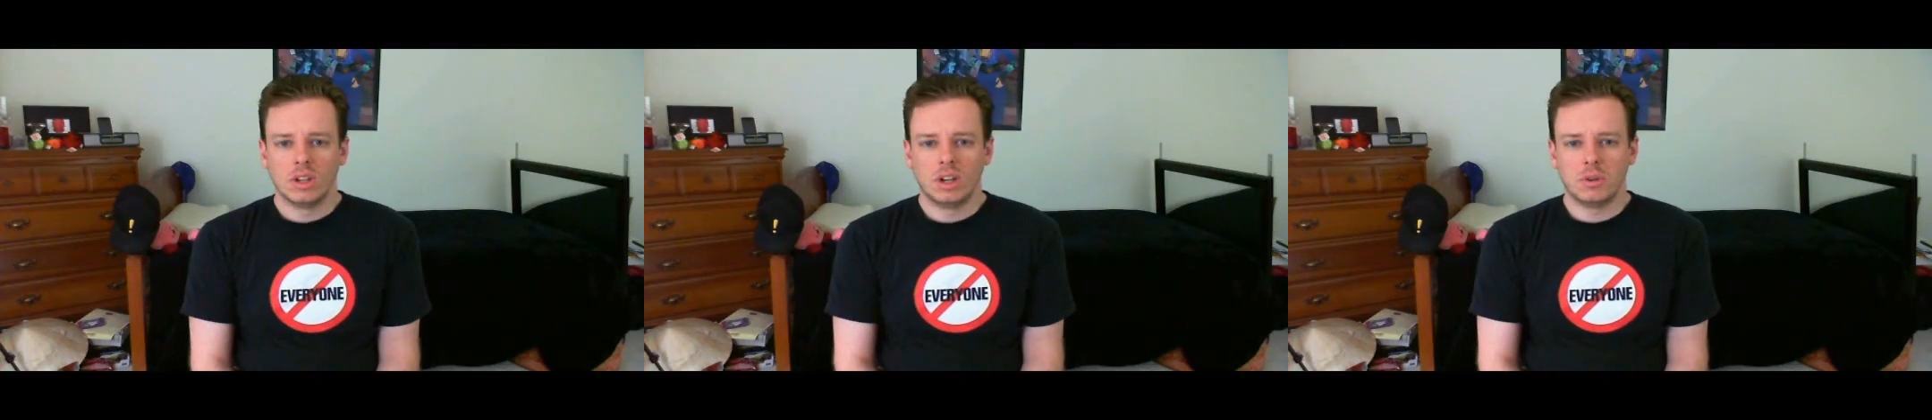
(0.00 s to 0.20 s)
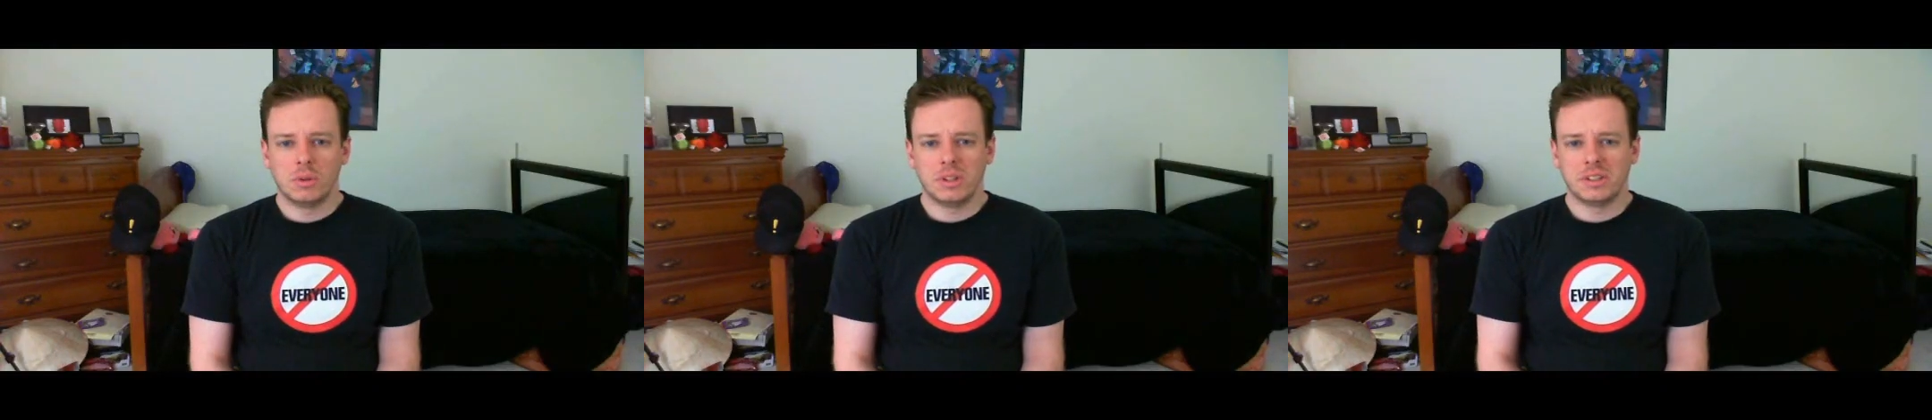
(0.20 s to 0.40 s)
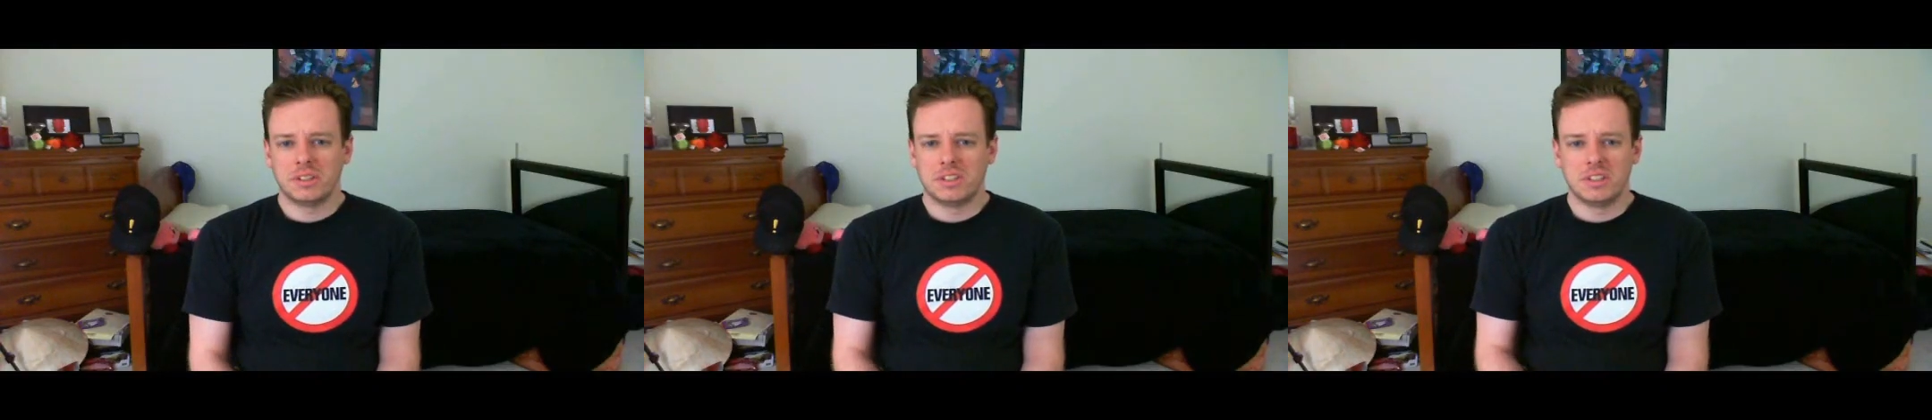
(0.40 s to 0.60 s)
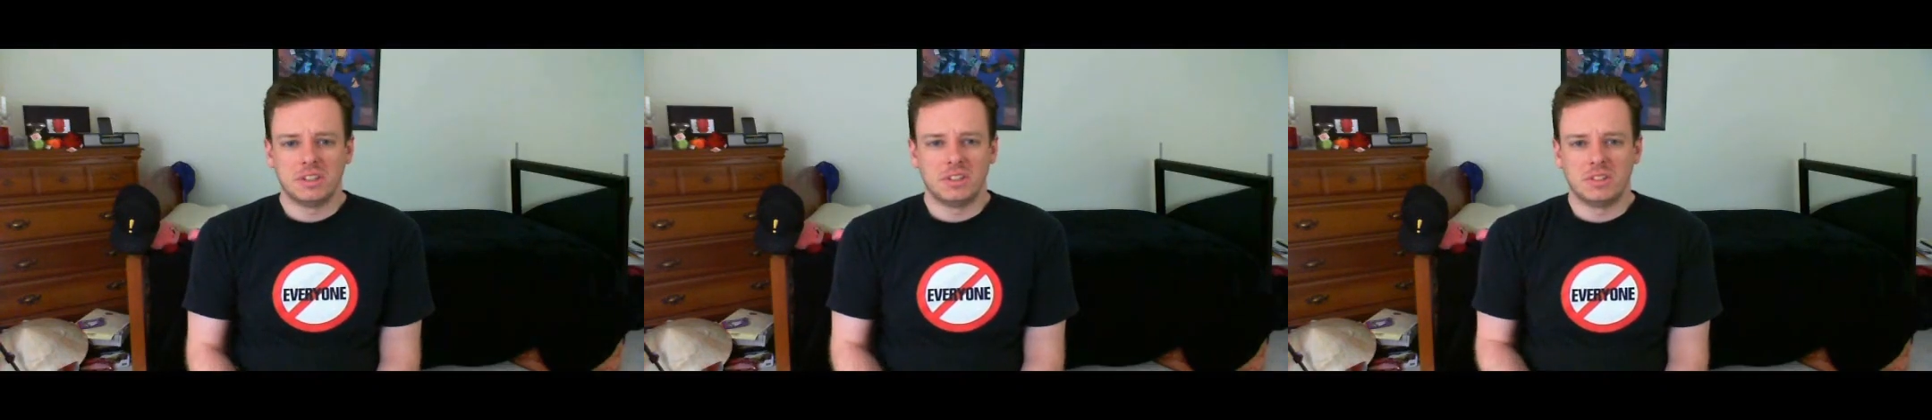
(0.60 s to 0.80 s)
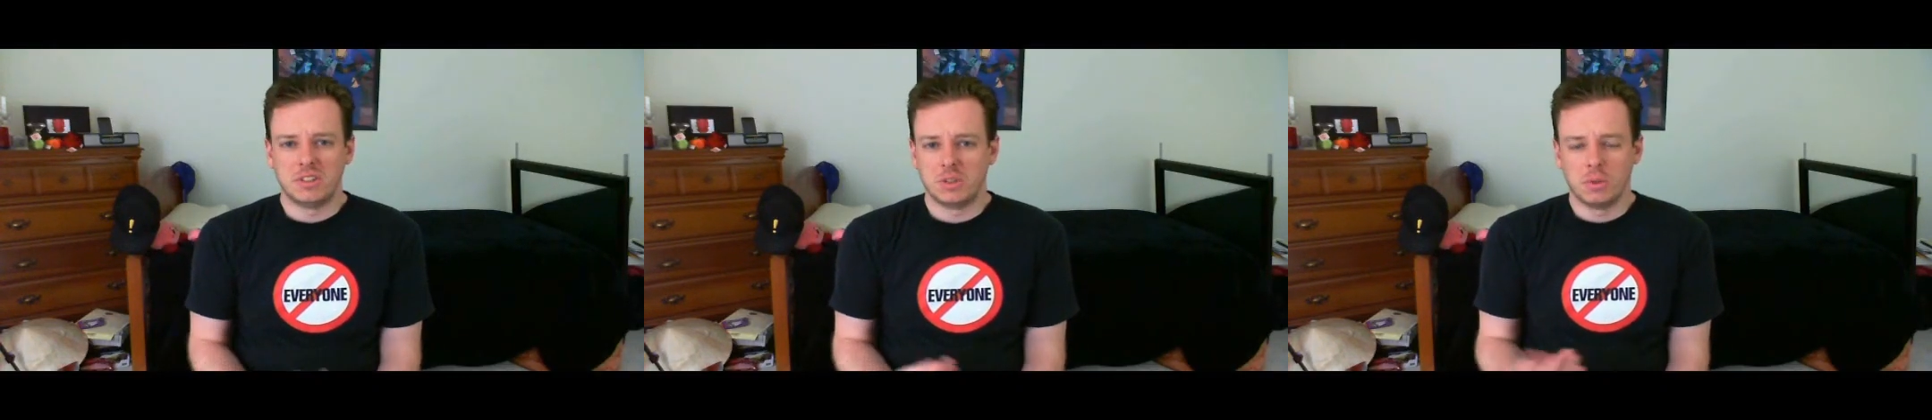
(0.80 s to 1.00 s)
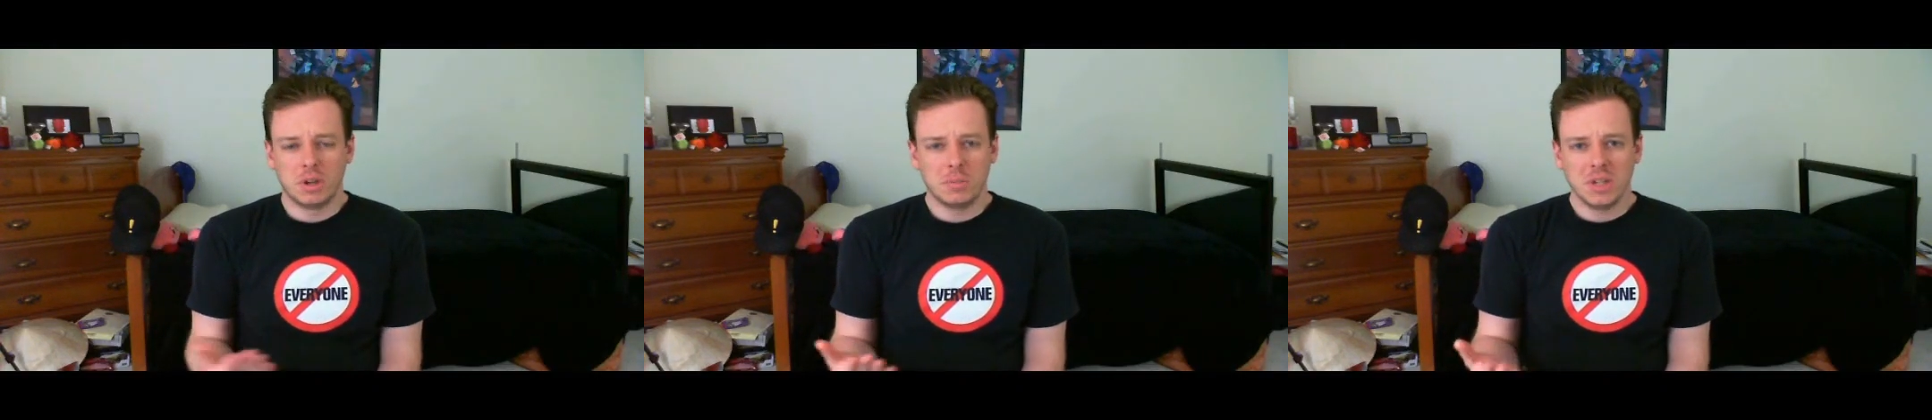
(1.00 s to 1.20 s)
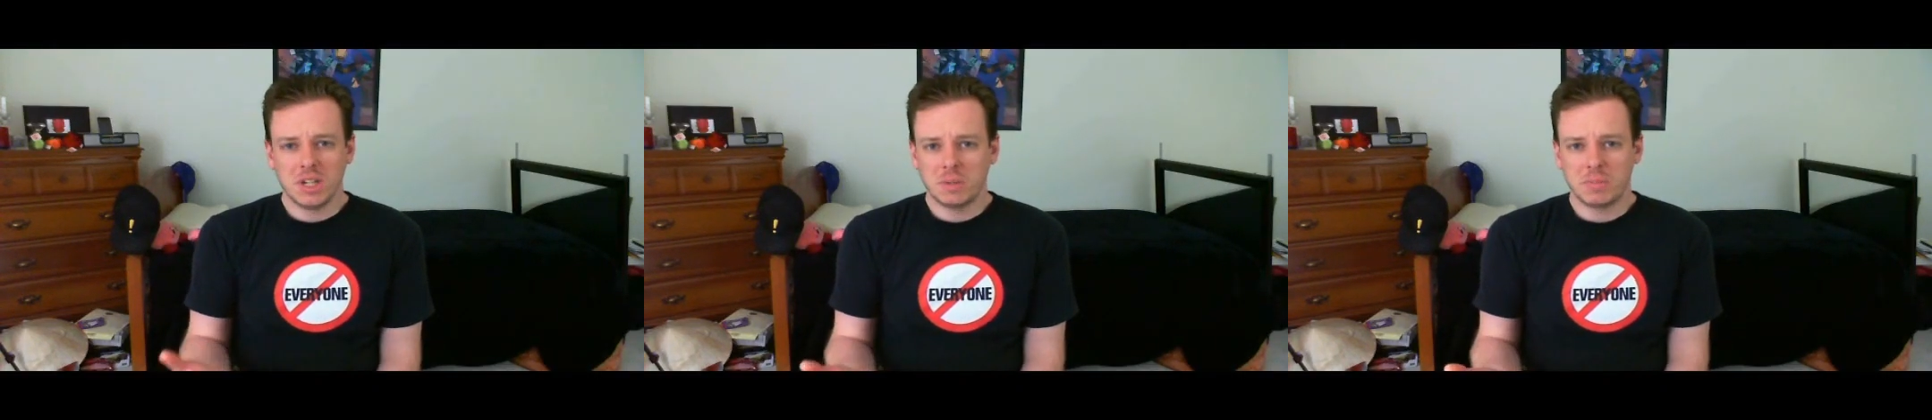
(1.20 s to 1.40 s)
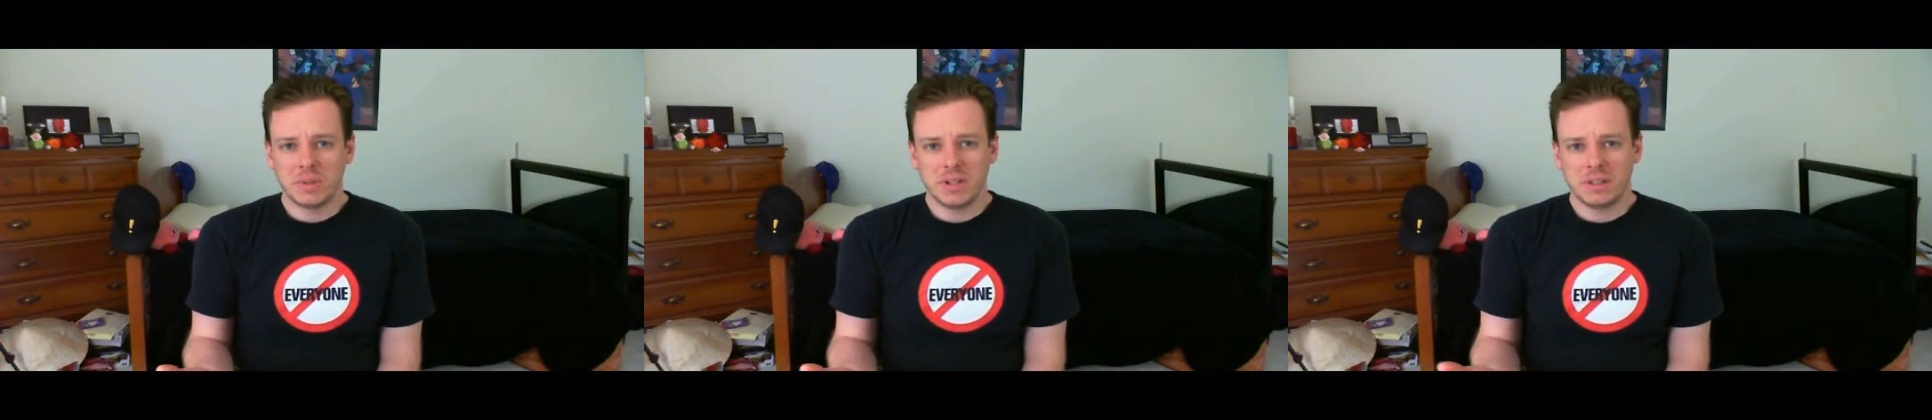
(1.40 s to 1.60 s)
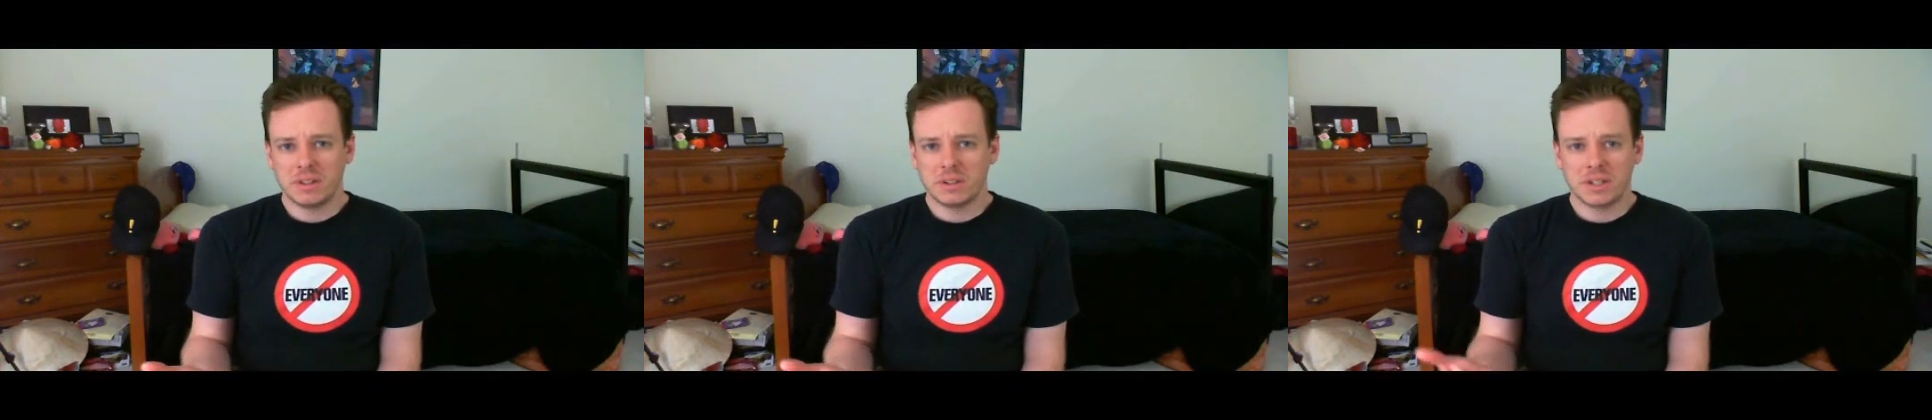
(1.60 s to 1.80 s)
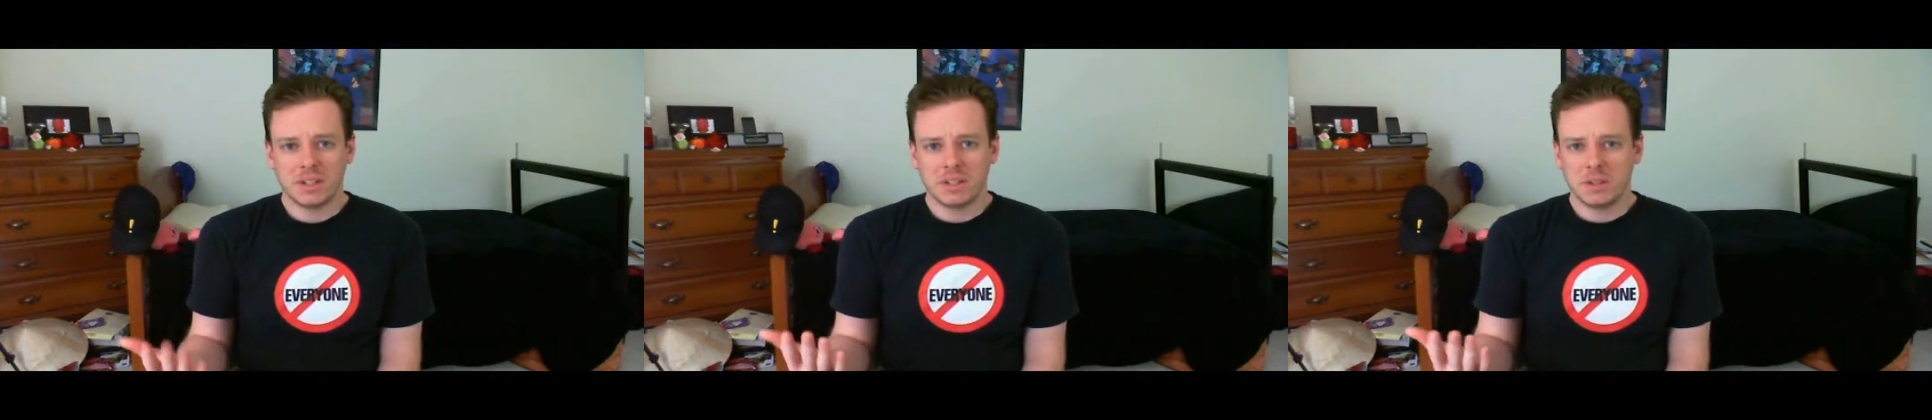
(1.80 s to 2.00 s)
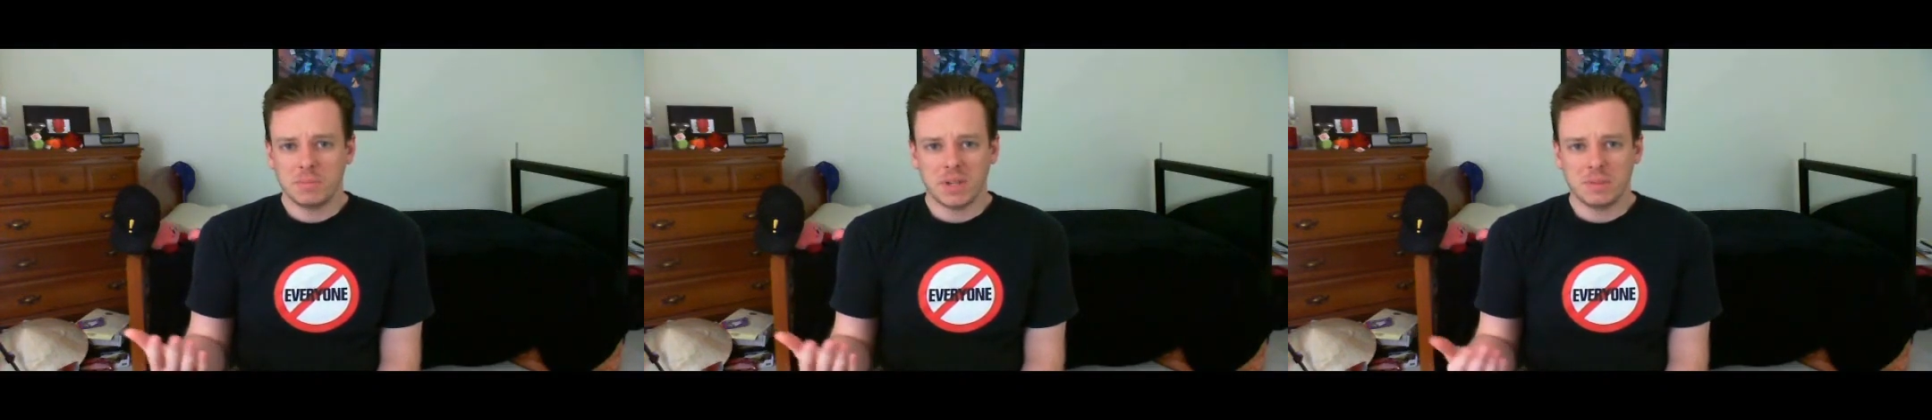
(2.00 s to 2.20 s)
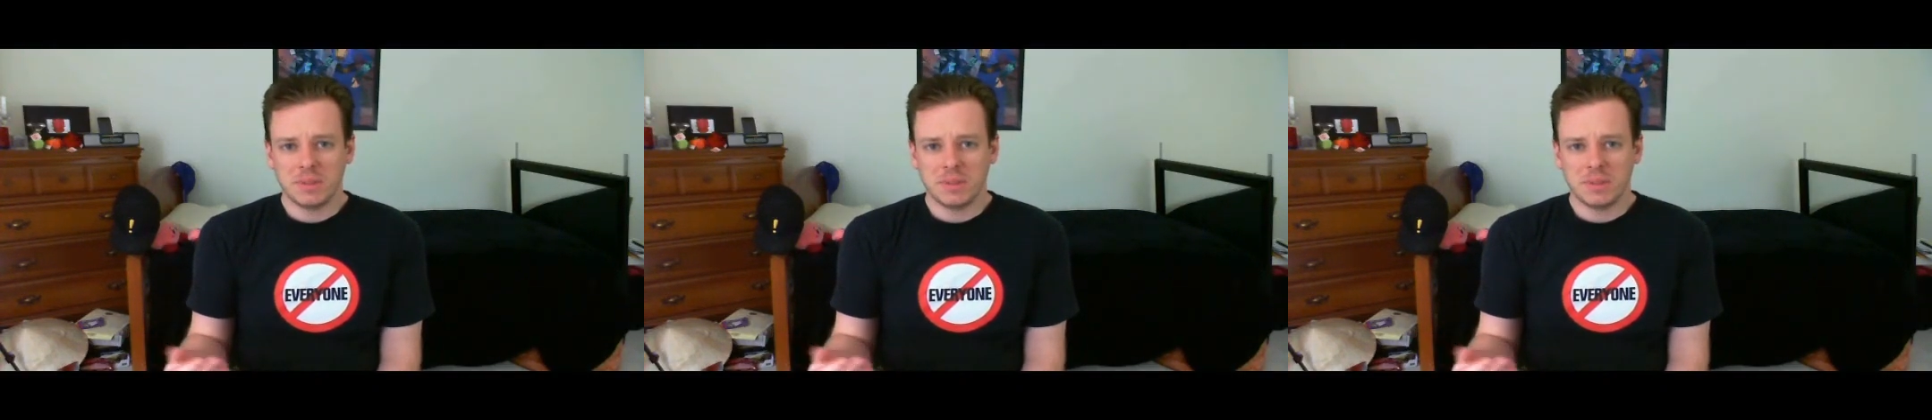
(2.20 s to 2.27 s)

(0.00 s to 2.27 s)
Oh, well, do you want to meet up another time?